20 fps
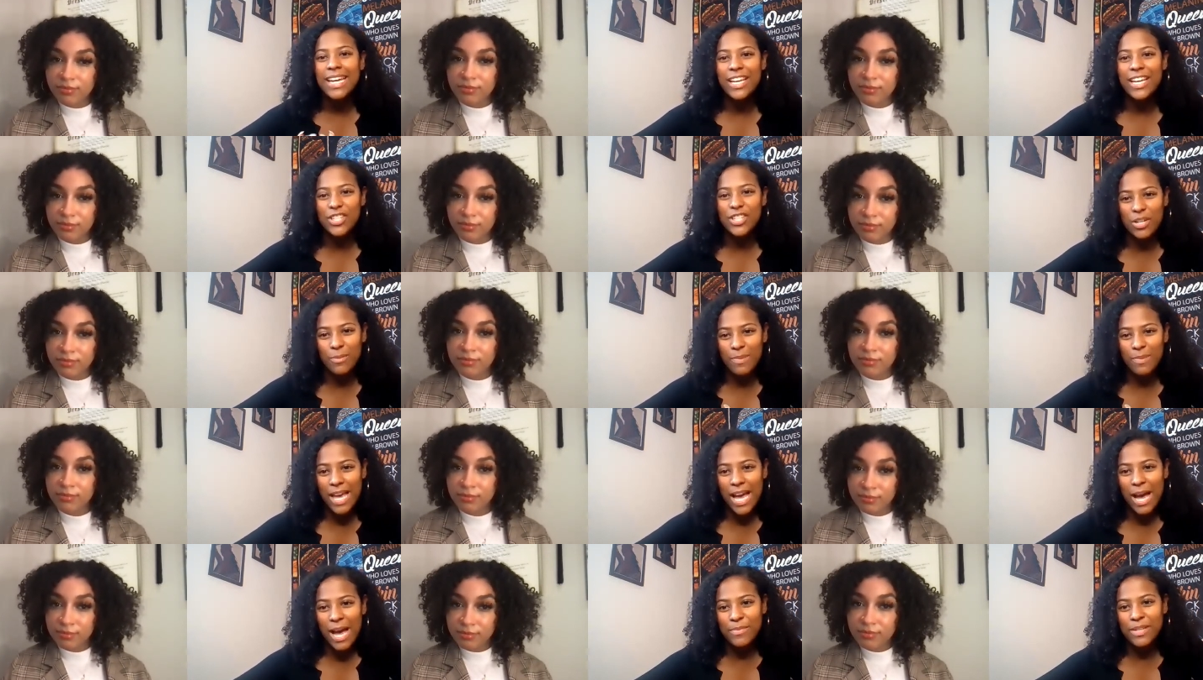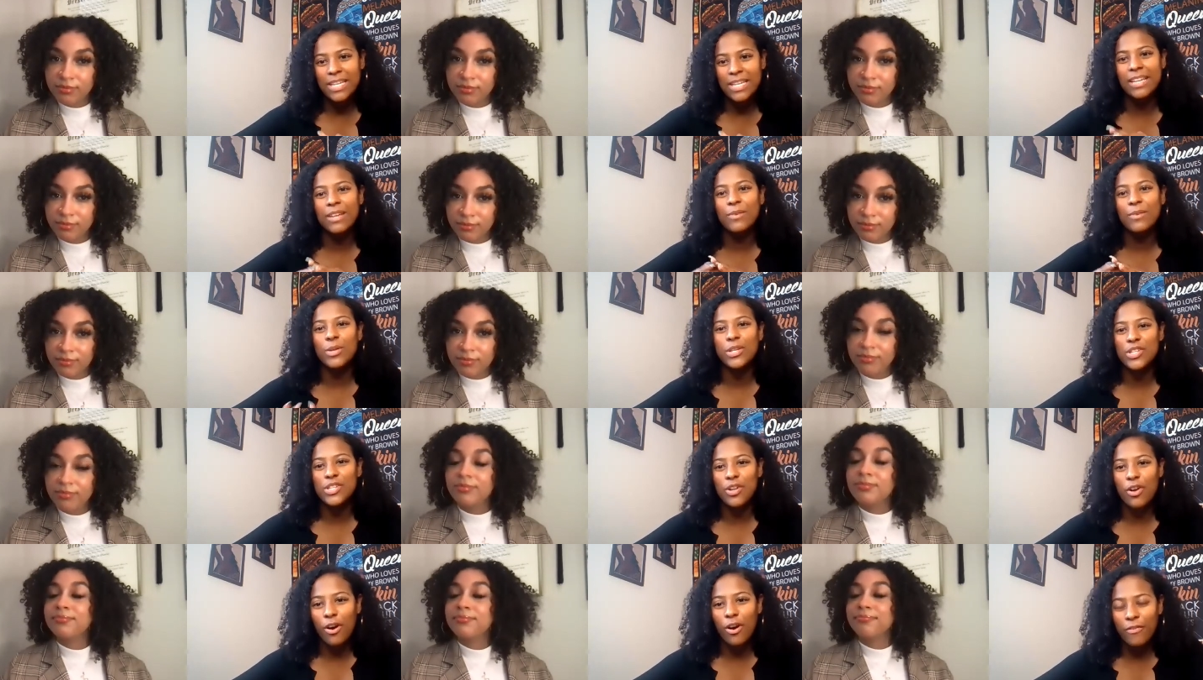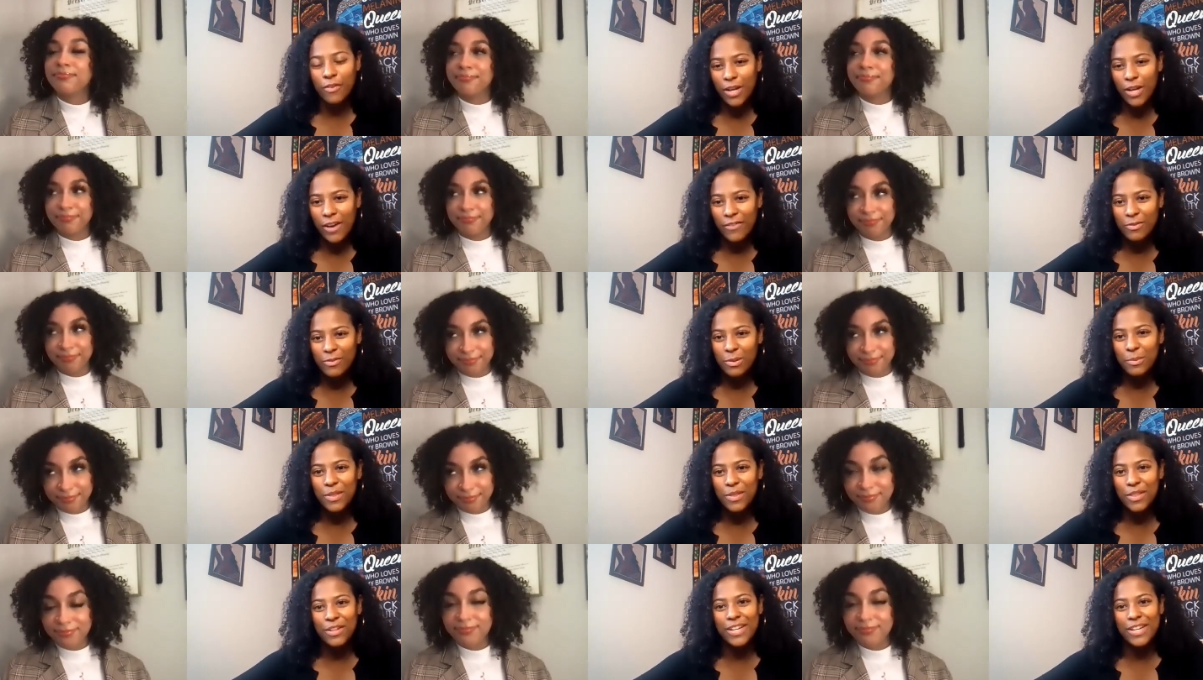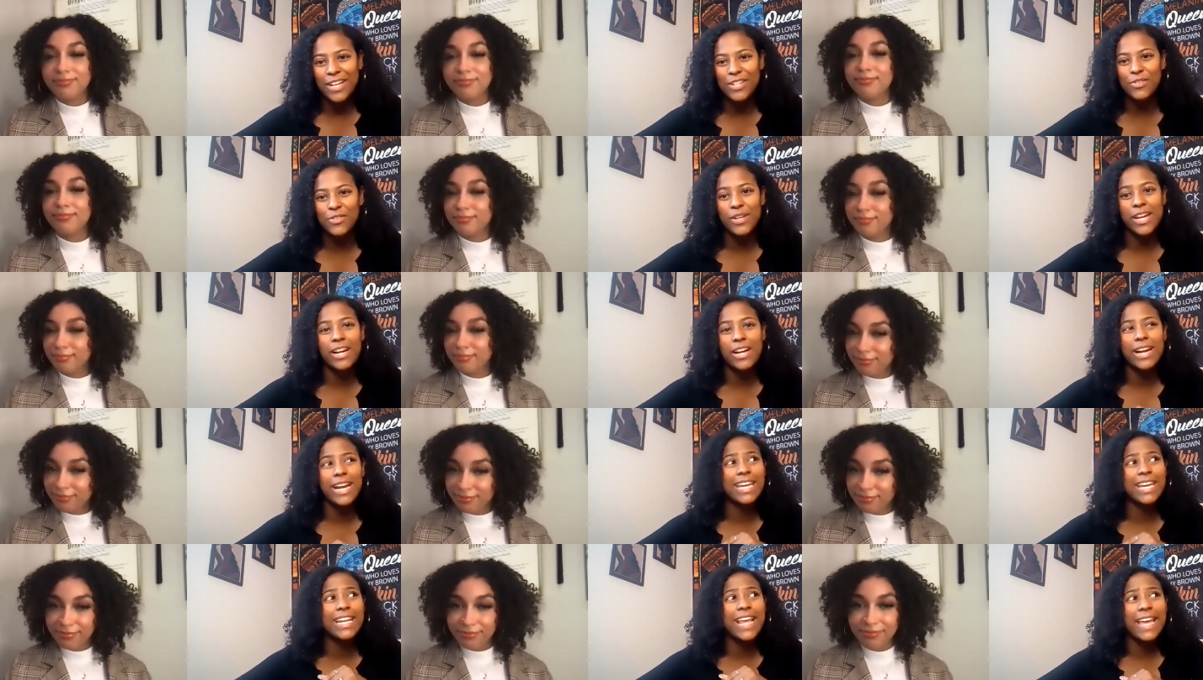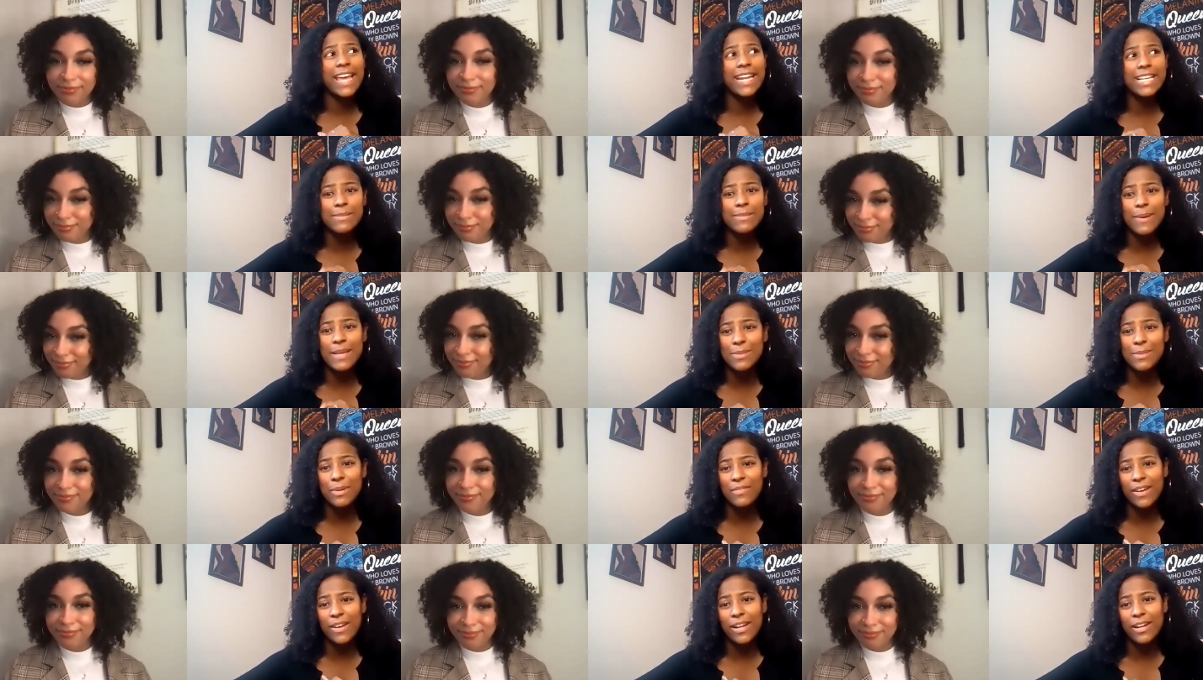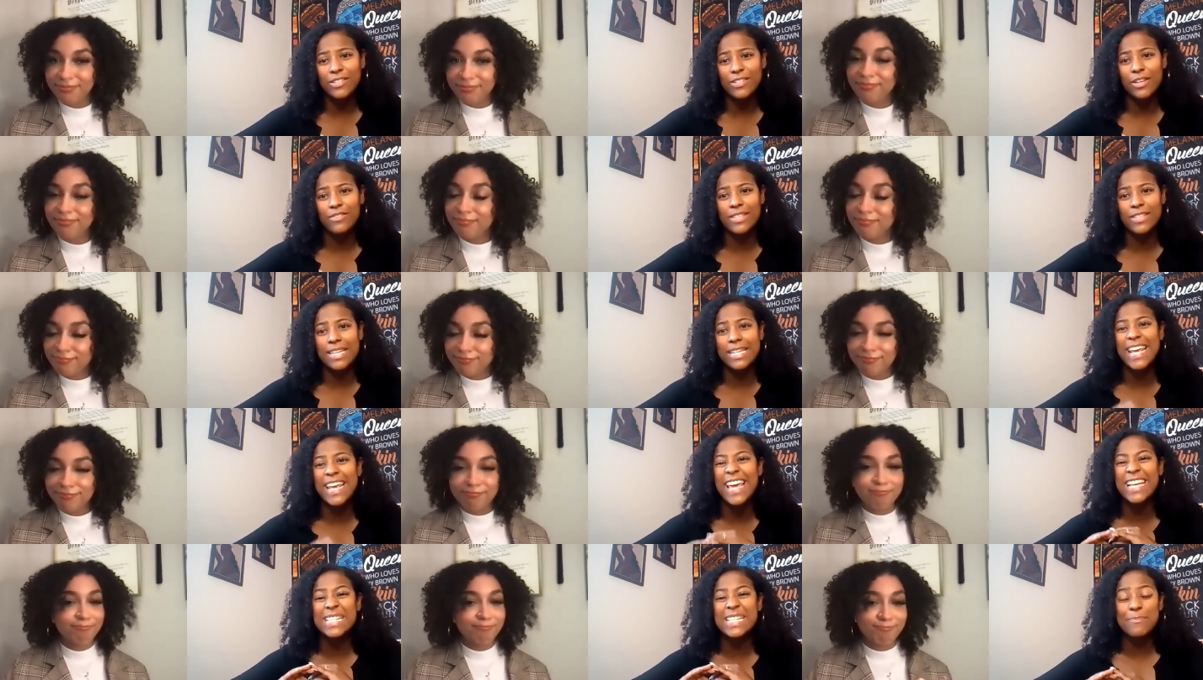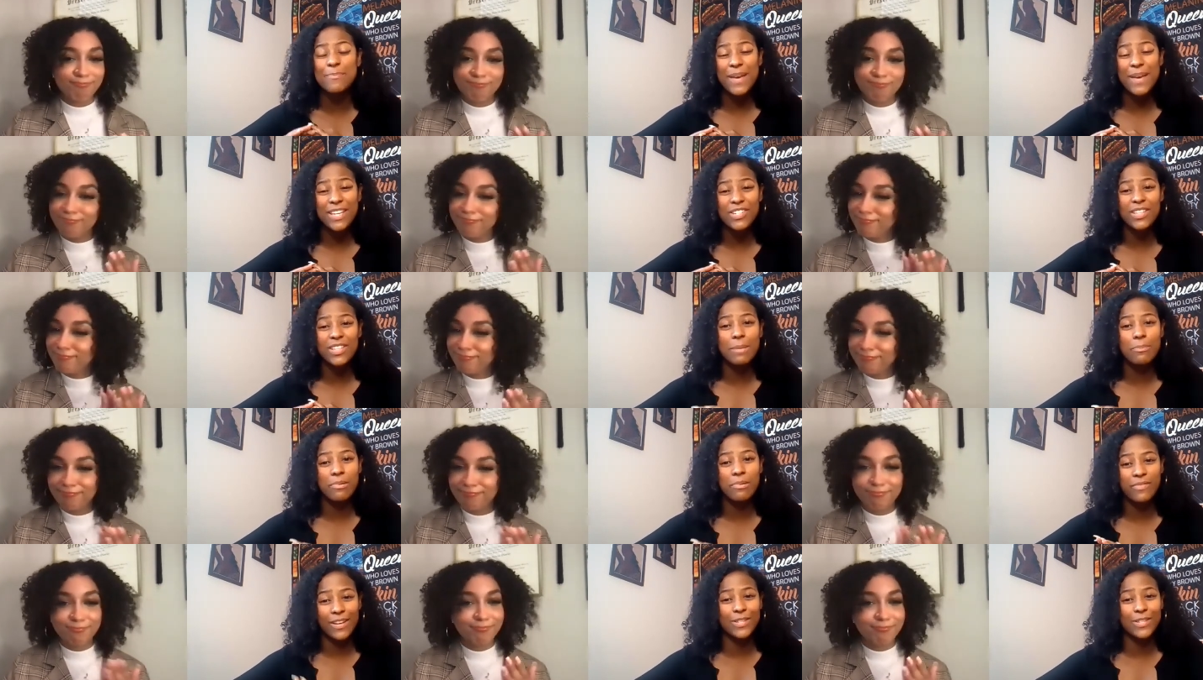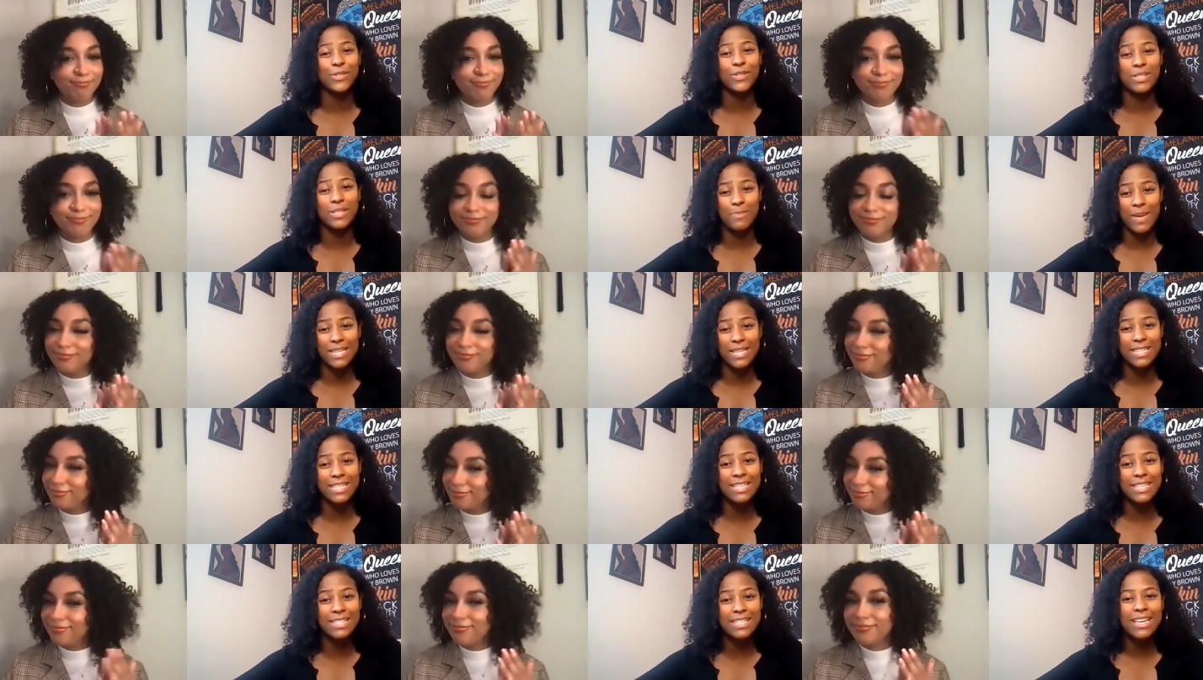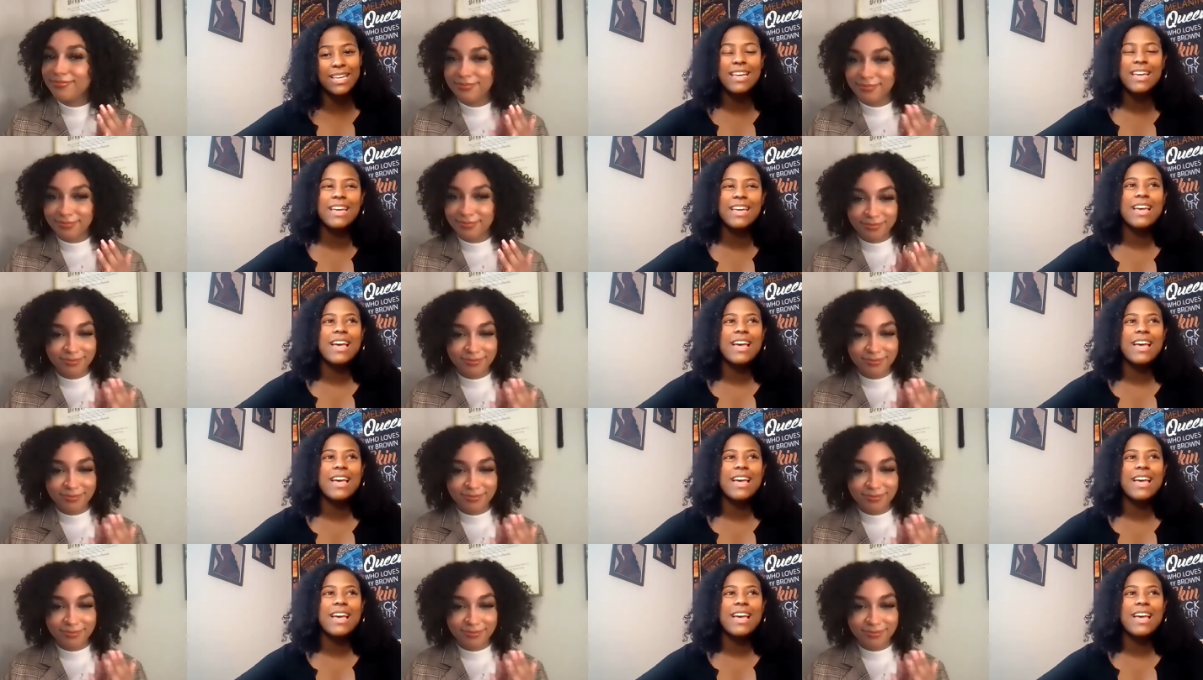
Speaker 1: It shouldn't be happening. We should all feel comfortable with our natural hair in any space we find ourselves in, especially professional spaces.